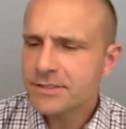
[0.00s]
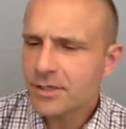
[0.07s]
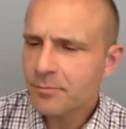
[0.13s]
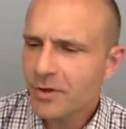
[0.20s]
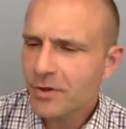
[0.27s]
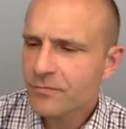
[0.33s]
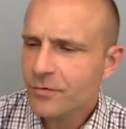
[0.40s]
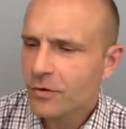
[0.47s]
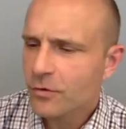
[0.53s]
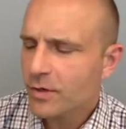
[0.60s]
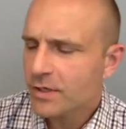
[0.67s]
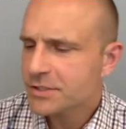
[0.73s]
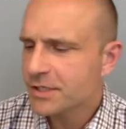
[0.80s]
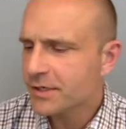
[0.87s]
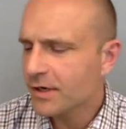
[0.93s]
jump in for a
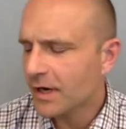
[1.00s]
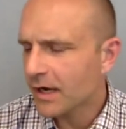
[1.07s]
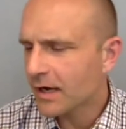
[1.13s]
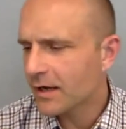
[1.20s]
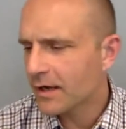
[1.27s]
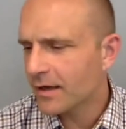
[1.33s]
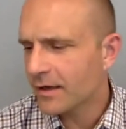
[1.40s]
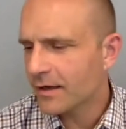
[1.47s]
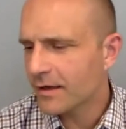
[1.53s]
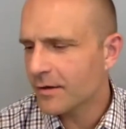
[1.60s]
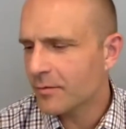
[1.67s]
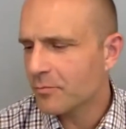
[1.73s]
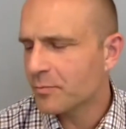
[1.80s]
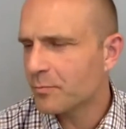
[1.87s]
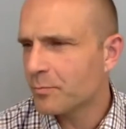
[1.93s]
question?
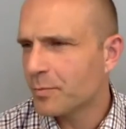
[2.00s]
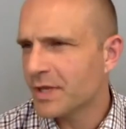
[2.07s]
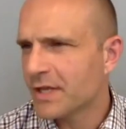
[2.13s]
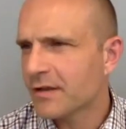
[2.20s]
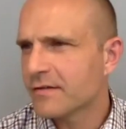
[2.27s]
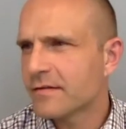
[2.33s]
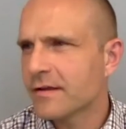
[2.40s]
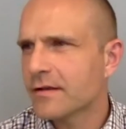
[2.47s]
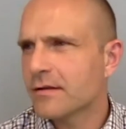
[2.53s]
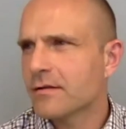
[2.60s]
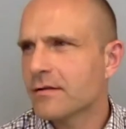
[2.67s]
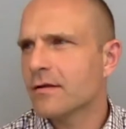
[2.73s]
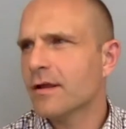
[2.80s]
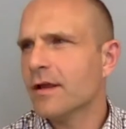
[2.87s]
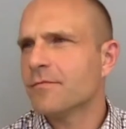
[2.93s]
Because
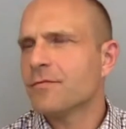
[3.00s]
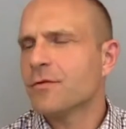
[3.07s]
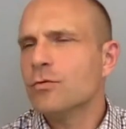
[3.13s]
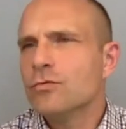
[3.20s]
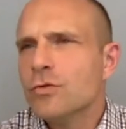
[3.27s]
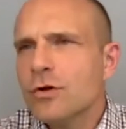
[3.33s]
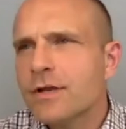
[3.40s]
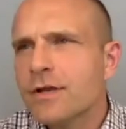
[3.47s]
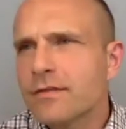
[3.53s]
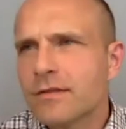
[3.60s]
if you look